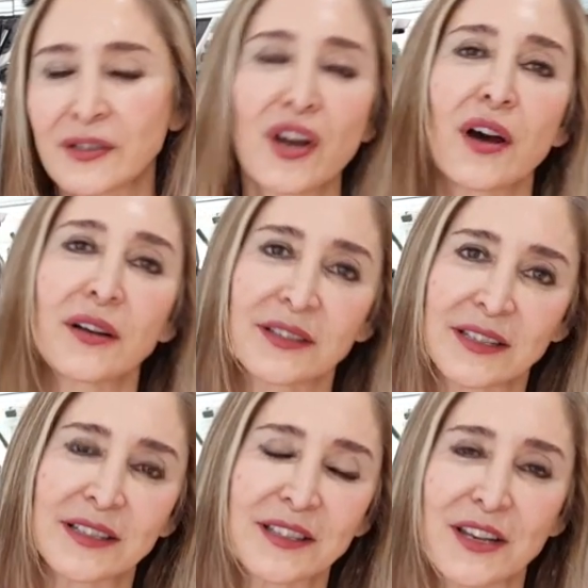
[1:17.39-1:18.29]

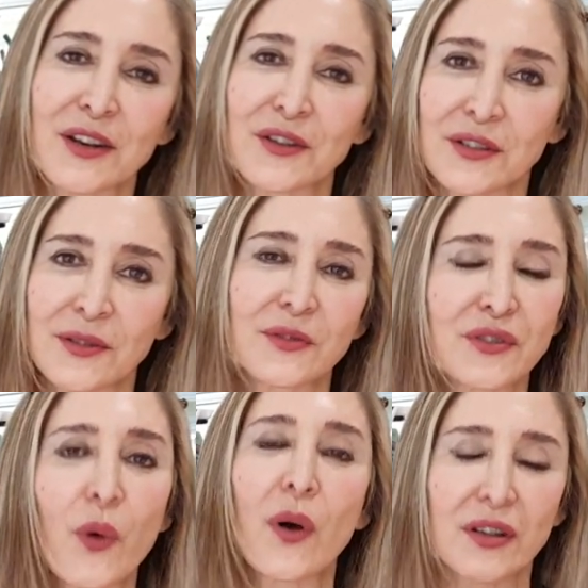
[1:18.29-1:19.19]
toxins and
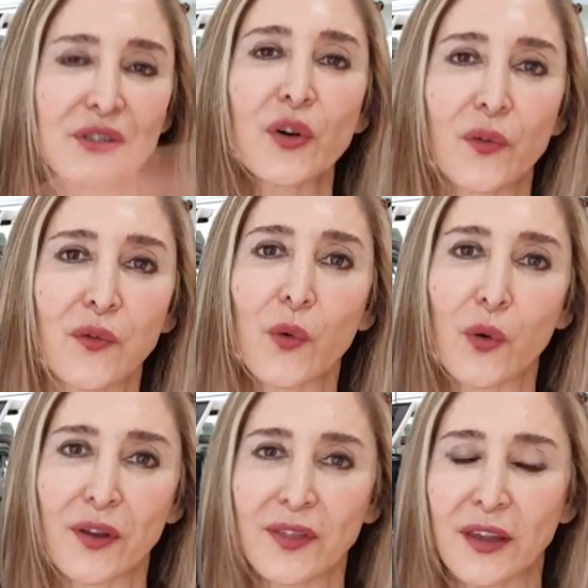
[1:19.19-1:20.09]
so on and so
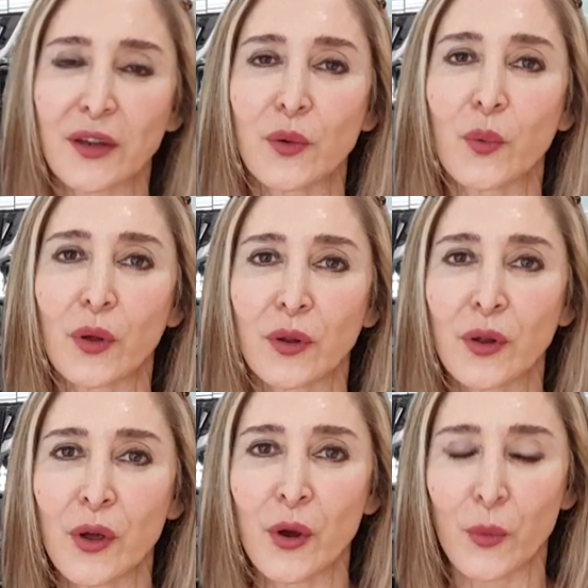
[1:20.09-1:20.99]
forth that you will
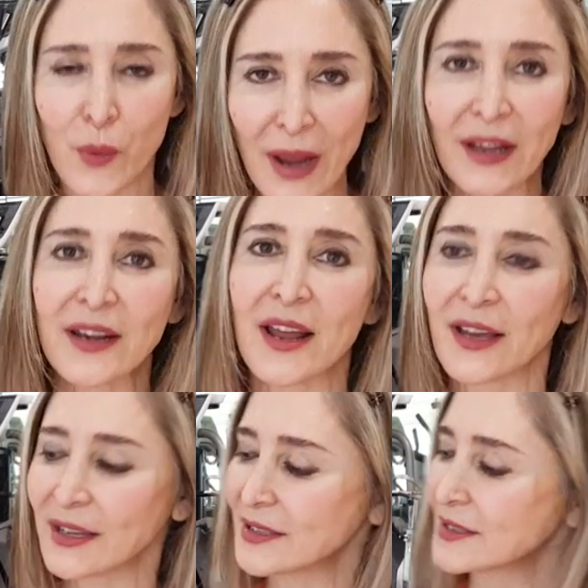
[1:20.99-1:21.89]

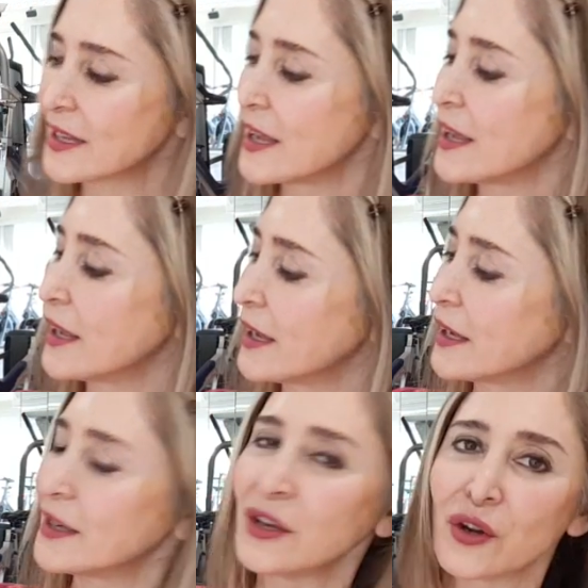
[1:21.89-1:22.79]
recognize
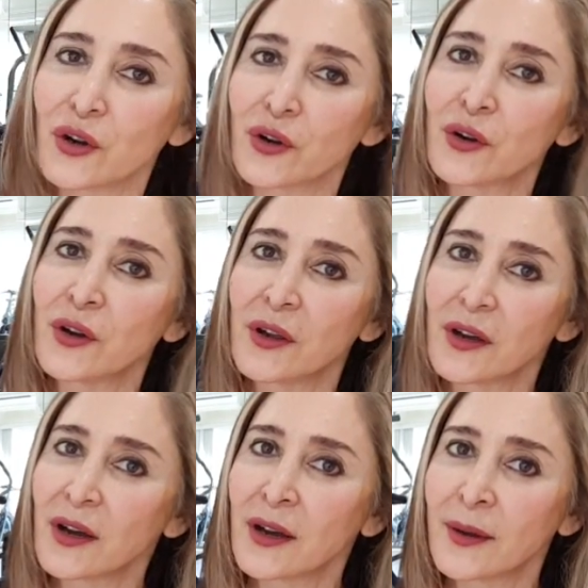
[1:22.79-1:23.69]
in your
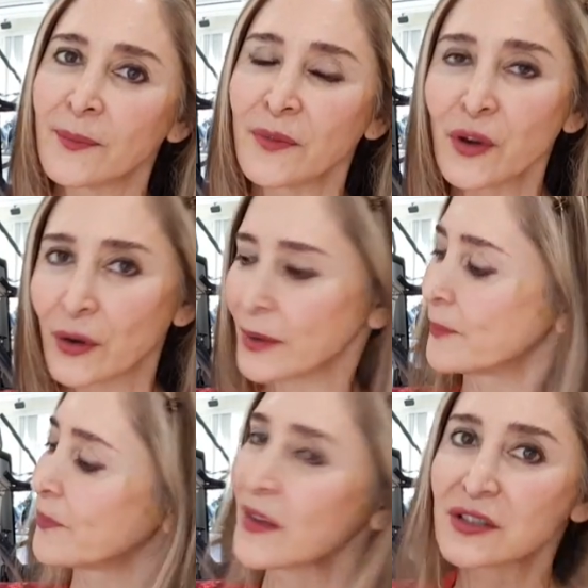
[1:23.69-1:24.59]
urine.
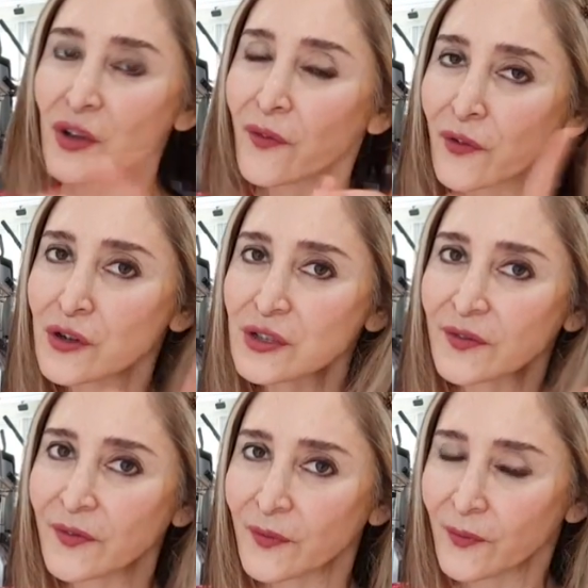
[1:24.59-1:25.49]
So
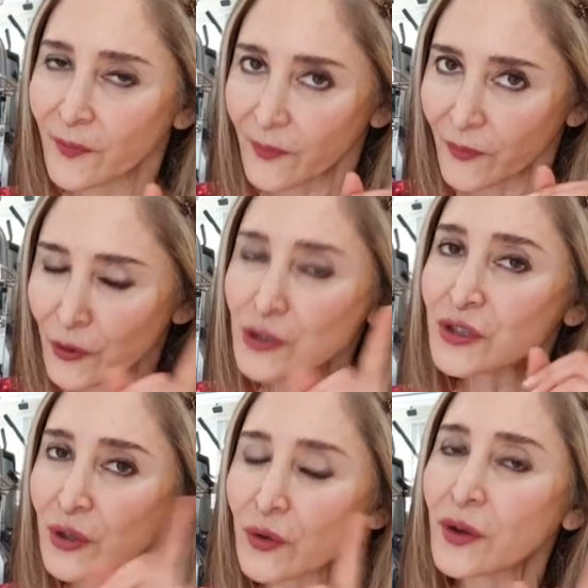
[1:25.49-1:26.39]

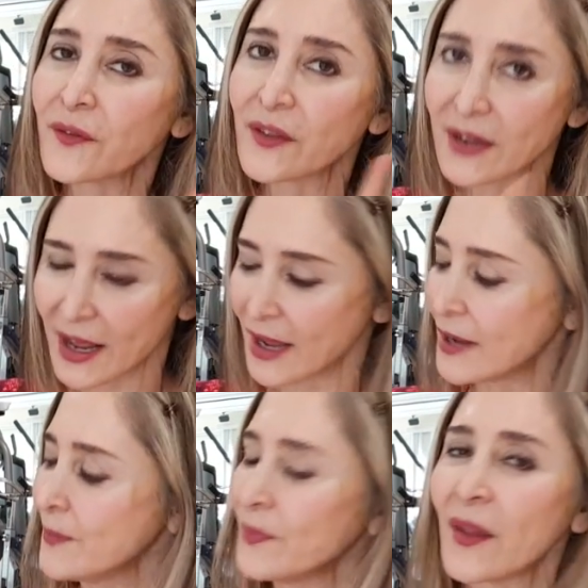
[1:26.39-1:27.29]
first urine of the
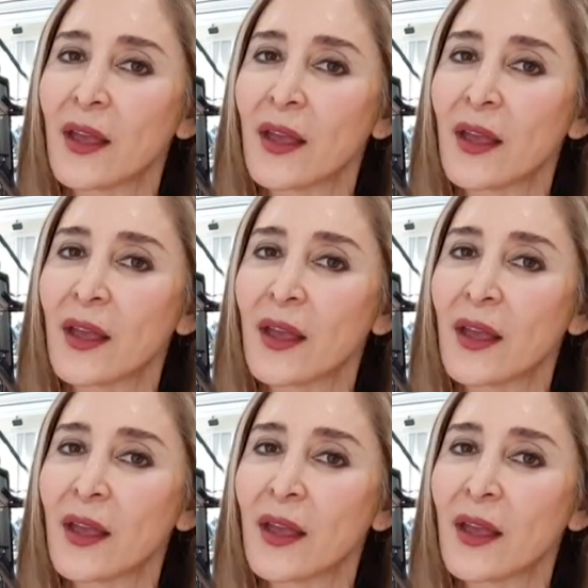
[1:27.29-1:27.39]
day,